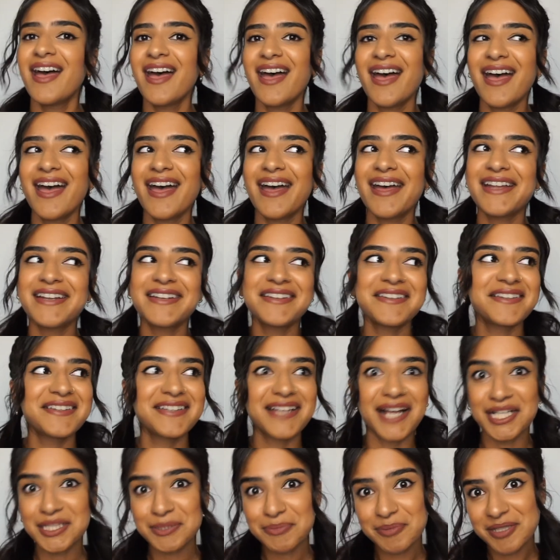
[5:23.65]
And
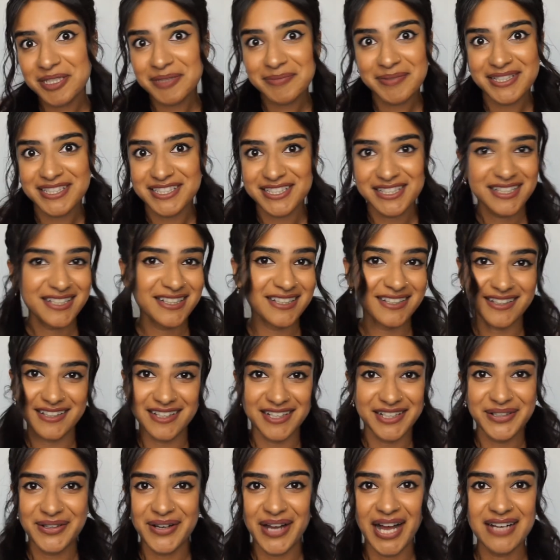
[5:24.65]
that's pretty much it.
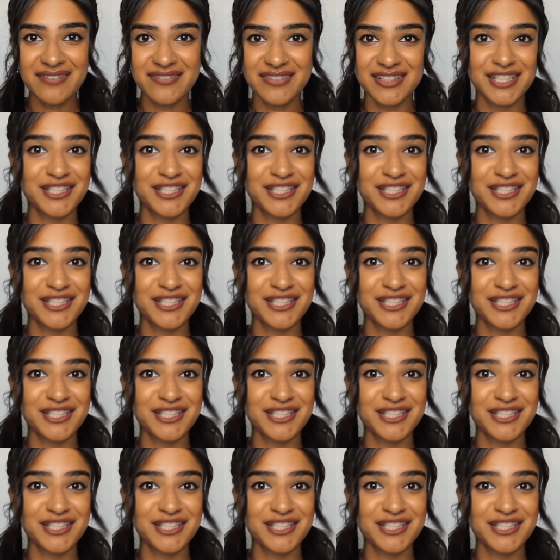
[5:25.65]
There you have it.